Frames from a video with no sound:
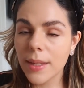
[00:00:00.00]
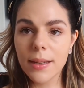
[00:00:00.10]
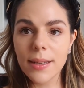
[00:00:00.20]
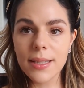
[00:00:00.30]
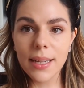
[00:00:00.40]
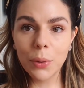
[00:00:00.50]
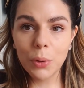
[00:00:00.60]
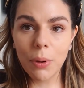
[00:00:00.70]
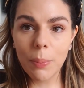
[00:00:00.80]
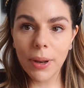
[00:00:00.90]
it's time
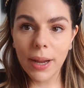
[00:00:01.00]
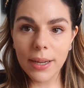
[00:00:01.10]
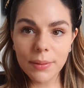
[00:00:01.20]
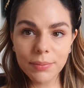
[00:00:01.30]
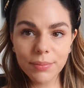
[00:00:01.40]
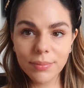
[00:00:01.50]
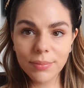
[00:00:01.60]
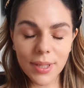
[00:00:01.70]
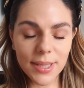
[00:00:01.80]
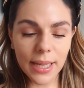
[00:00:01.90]
to apply
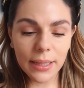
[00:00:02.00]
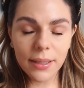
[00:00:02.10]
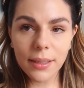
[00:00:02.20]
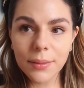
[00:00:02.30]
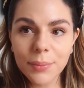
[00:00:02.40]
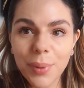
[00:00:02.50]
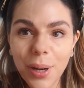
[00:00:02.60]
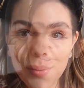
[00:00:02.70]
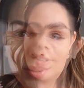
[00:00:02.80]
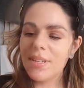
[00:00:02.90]
the setting.
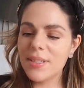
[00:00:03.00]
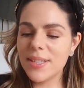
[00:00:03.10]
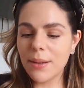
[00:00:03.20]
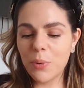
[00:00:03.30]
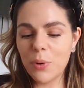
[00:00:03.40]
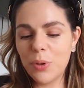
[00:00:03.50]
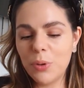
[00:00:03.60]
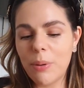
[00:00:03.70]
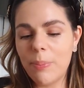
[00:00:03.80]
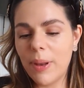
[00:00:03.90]
For this, I'm going
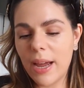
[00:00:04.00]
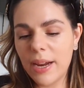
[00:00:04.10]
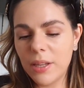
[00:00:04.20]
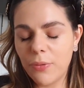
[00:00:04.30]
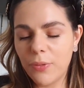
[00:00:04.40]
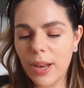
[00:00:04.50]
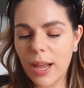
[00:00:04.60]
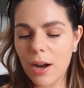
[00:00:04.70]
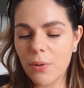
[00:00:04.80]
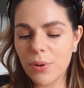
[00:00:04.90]
to apply the
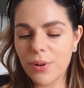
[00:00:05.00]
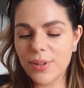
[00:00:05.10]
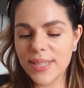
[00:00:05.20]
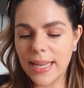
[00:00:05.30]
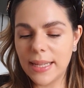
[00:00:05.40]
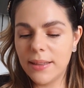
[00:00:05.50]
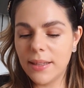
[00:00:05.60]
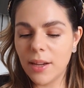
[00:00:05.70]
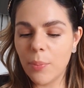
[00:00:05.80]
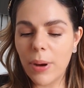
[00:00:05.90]
Flower
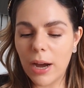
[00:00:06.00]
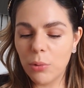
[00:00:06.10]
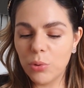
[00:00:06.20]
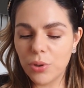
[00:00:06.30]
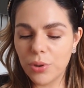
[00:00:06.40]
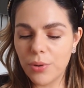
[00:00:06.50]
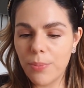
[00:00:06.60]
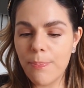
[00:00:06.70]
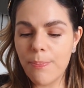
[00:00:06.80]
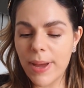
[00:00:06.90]
Setting Powder
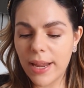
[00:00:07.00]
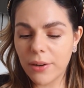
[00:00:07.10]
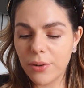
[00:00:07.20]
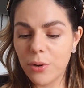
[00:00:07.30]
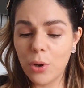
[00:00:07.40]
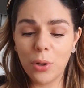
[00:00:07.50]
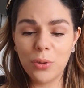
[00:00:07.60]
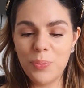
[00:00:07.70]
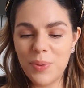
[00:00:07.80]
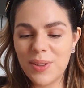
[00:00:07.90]
Better
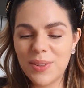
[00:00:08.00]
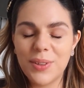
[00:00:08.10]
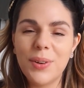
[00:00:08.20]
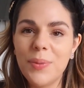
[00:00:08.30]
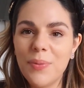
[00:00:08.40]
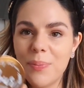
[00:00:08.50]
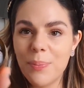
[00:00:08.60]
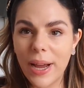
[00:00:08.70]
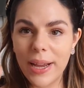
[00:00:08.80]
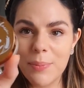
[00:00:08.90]
Not Bitter
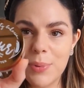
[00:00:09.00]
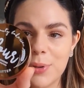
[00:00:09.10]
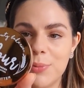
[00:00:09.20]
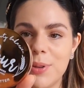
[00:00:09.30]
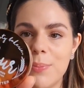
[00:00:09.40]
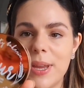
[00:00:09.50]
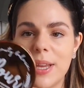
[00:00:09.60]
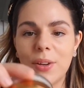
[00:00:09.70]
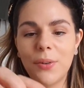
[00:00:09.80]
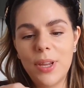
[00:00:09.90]
by Beauty
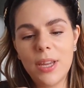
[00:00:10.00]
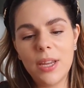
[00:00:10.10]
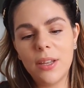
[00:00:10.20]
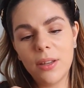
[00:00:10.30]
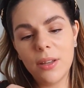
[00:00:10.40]
Bakery in